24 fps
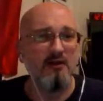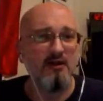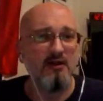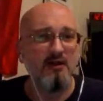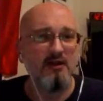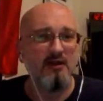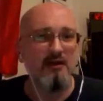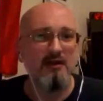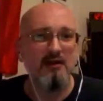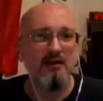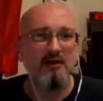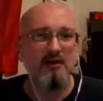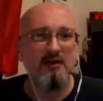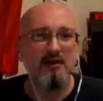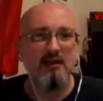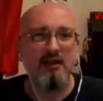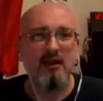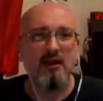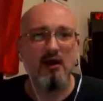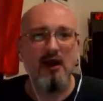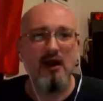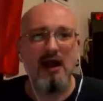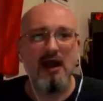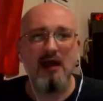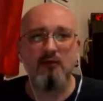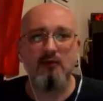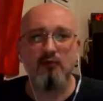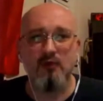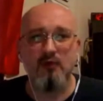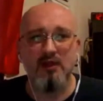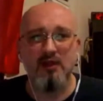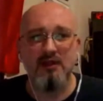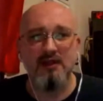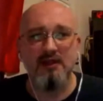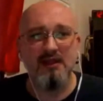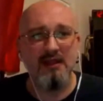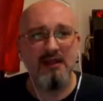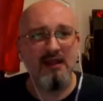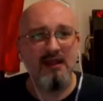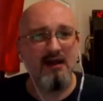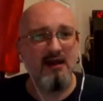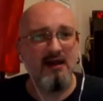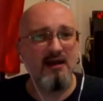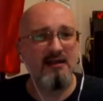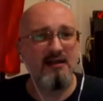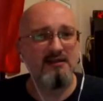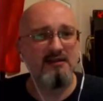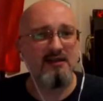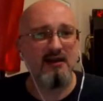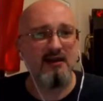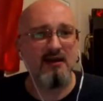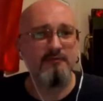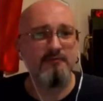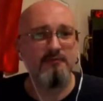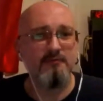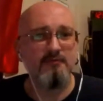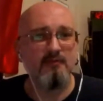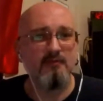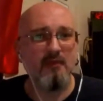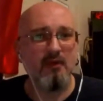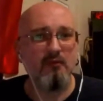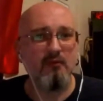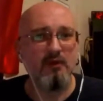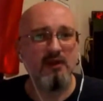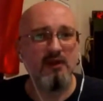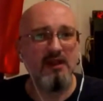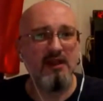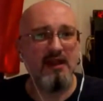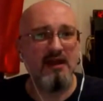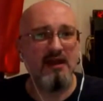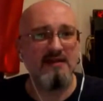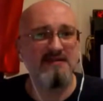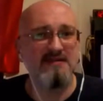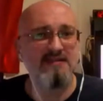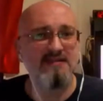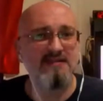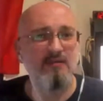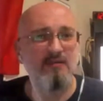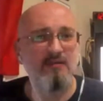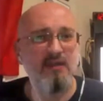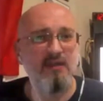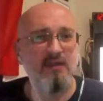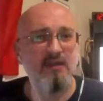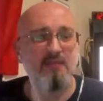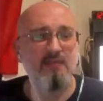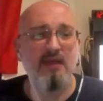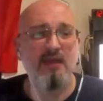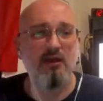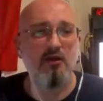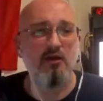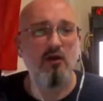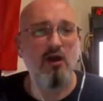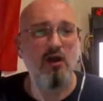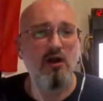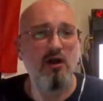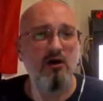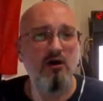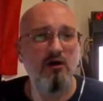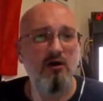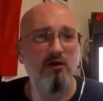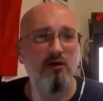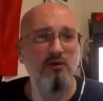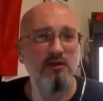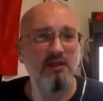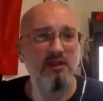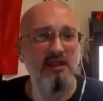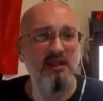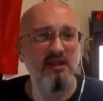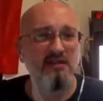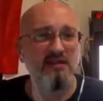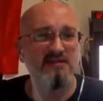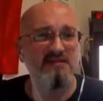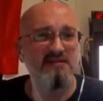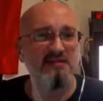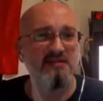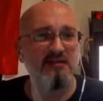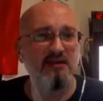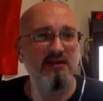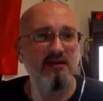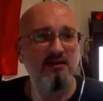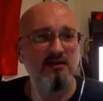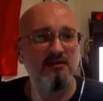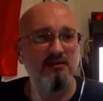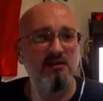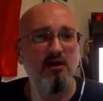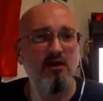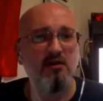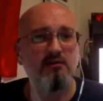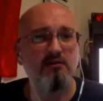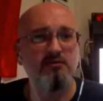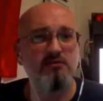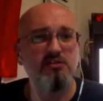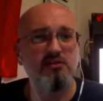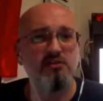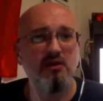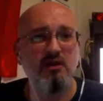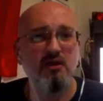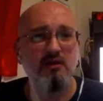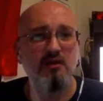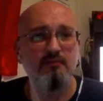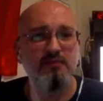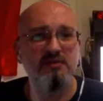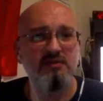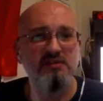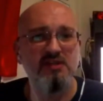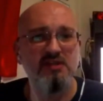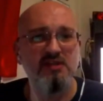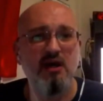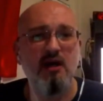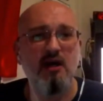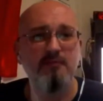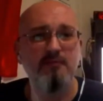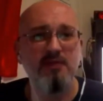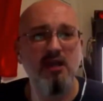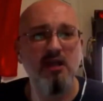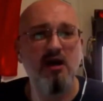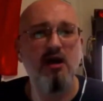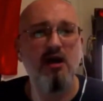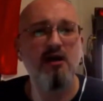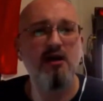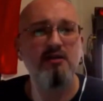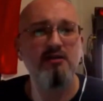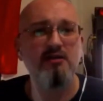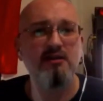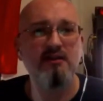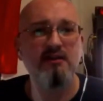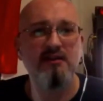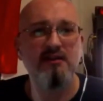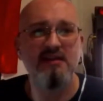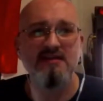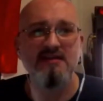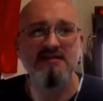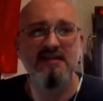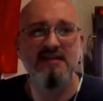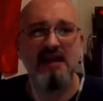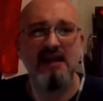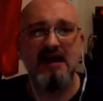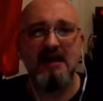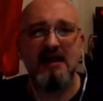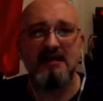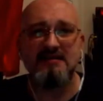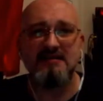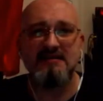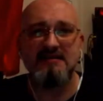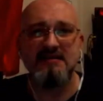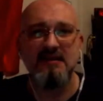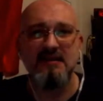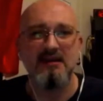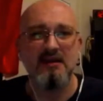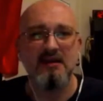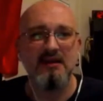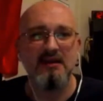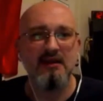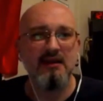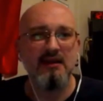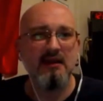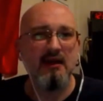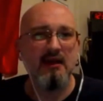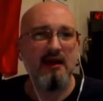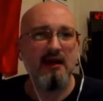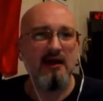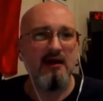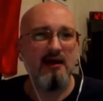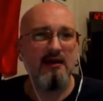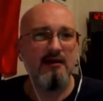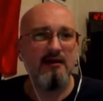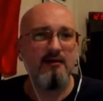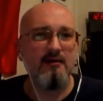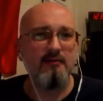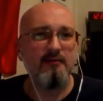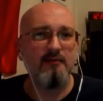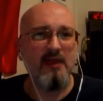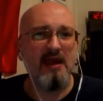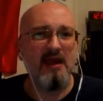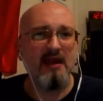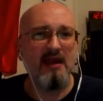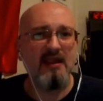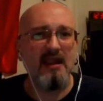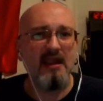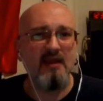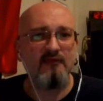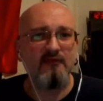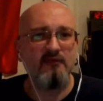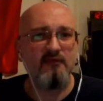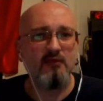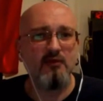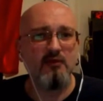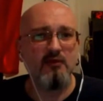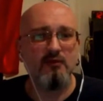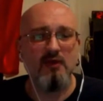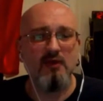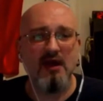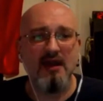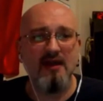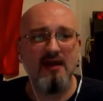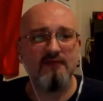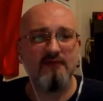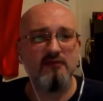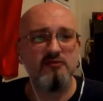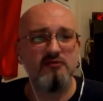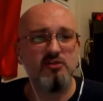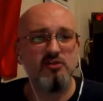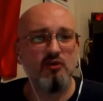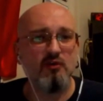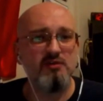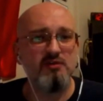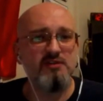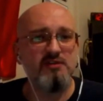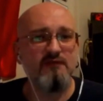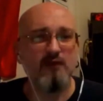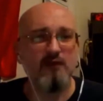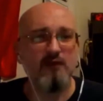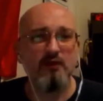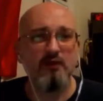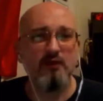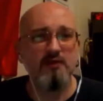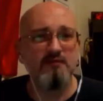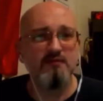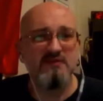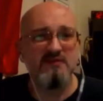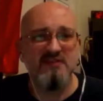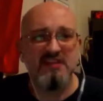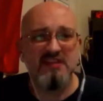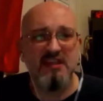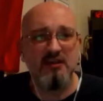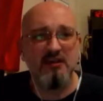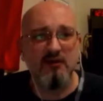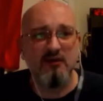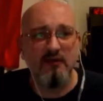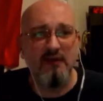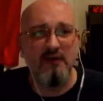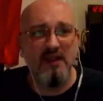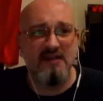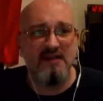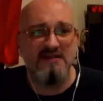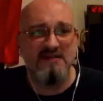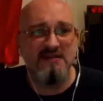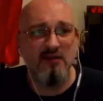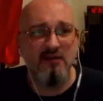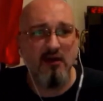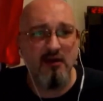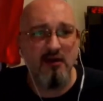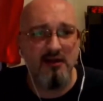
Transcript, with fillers: You know, I really got. Um, really got something in my crawl against uh, Donald Trump and Tom Cotton and these guys uh, back after, right after George Floyd was killed. They